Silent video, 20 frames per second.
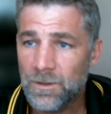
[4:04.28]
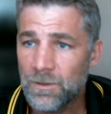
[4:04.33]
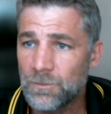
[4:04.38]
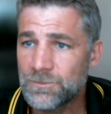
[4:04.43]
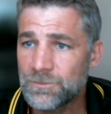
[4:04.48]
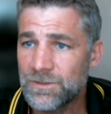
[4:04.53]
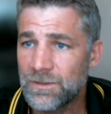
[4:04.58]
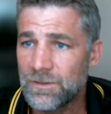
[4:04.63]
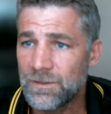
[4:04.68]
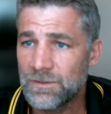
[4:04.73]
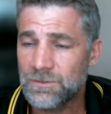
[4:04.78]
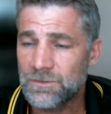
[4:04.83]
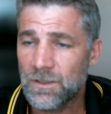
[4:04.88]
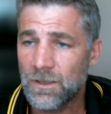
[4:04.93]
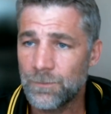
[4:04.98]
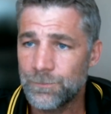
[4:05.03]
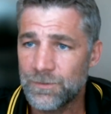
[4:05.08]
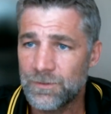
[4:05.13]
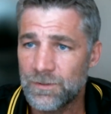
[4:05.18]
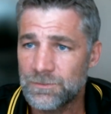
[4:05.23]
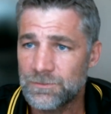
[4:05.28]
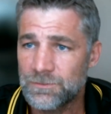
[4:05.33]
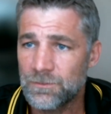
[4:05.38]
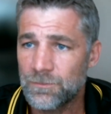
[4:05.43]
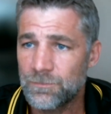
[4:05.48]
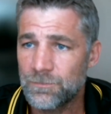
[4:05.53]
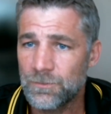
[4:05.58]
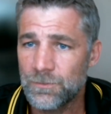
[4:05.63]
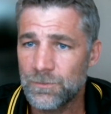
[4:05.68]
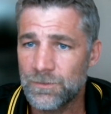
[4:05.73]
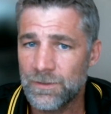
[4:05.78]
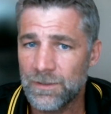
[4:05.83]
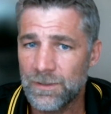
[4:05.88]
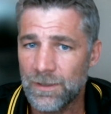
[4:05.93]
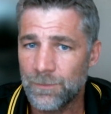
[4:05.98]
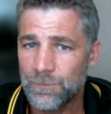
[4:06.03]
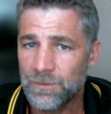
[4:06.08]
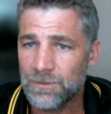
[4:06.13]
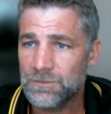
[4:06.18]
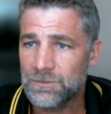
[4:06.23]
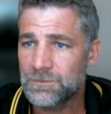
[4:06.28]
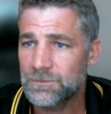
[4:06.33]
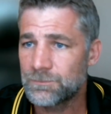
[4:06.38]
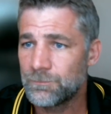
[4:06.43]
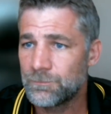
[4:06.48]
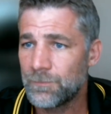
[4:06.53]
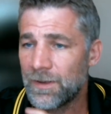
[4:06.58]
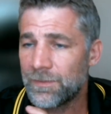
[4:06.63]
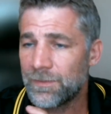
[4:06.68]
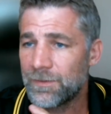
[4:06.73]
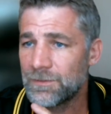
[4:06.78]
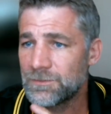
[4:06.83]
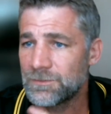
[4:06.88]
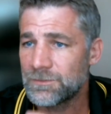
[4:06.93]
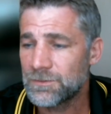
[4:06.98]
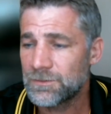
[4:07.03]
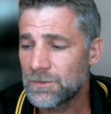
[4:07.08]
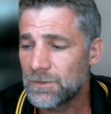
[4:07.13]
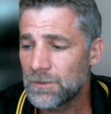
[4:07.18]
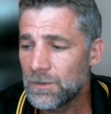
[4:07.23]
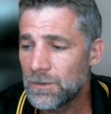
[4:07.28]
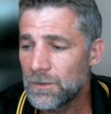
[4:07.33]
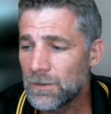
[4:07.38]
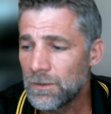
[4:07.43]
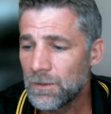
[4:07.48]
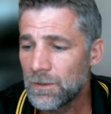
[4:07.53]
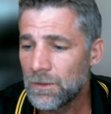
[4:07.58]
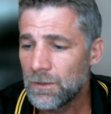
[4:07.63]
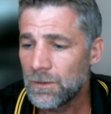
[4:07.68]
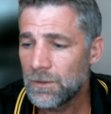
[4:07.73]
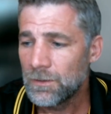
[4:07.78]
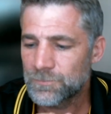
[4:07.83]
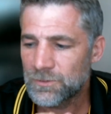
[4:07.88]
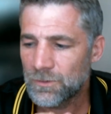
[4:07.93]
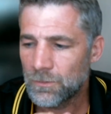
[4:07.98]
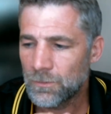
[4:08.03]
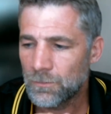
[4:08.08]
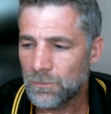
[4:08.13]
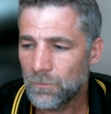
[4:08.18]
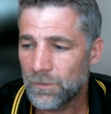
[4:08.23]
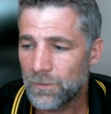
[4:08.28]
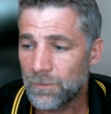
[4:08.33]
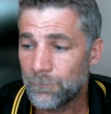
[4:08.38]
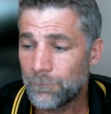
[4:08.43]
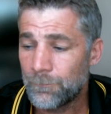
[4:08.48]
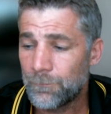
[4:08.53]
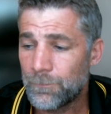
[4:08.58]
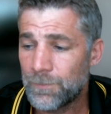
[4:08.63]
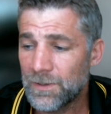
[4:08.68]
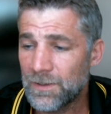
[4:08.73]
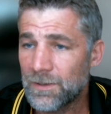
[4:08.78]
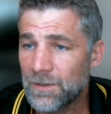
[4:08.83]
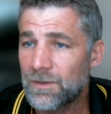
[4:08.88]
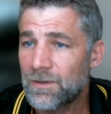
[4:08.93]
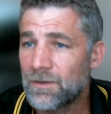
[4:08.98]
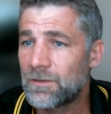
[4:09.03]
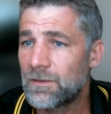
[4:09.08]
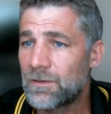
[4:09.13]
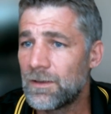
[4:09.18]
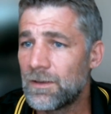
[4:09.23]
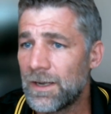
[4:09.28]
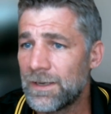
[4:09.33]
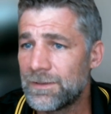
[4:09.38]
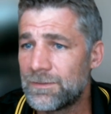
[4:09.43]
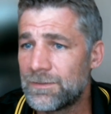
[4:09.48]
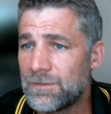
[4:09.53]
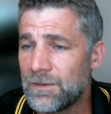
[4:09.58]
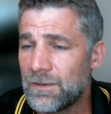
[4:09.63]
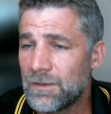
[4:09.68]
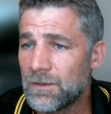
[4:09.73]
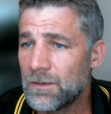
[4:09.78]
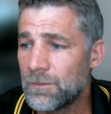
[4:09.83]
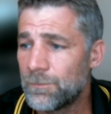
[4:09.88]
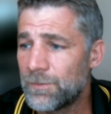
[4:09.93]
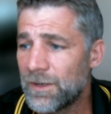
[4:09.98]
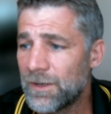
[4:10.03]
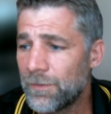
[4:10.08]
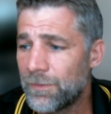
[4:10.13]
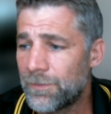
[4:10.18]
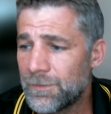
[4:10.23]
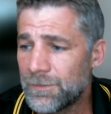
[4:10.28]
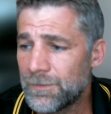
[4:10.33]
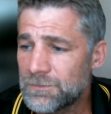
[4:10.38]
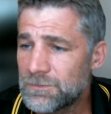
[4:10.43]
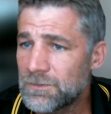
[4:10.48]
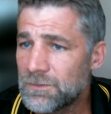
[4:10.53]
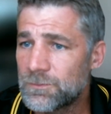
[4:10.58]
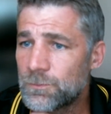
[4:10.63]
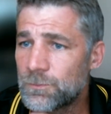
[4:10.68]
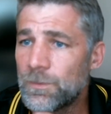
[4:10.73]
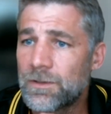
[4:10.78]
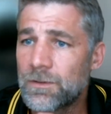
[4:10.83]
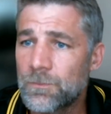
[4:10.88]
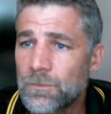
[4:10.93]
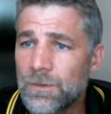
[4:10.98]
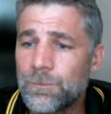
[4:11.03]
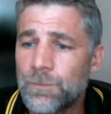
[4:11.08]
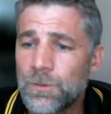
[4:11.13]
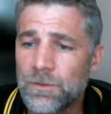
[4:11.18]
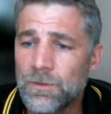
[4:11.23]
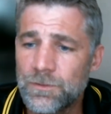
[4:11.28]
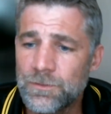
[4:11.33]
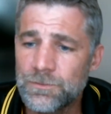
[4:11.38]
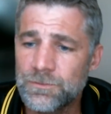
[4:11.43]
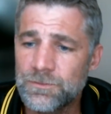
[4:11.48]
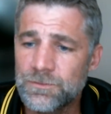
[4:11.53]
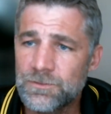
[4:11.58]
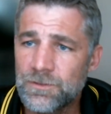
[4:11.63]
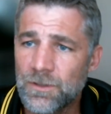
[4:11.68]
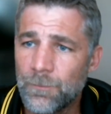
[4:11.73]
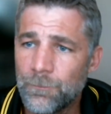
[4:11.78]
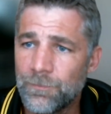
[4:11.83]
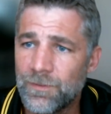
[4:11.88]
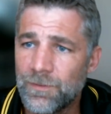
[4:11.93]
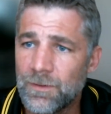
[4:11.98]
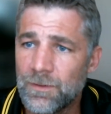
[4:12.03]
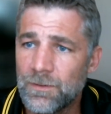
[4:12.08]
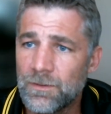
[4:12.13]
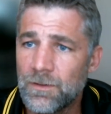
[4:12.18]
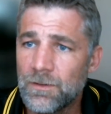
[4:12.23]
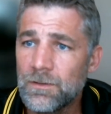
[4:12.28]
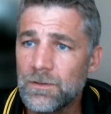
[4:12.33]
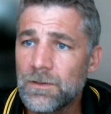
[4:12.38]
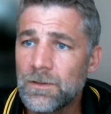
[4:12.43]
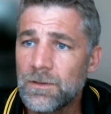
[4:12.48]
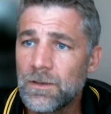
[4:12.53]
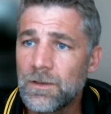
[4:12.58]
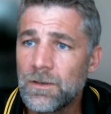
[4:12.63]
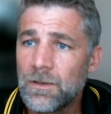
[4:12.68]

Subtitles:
using these computational fluid dynamics methods. So the big idea about this is we could reproduce something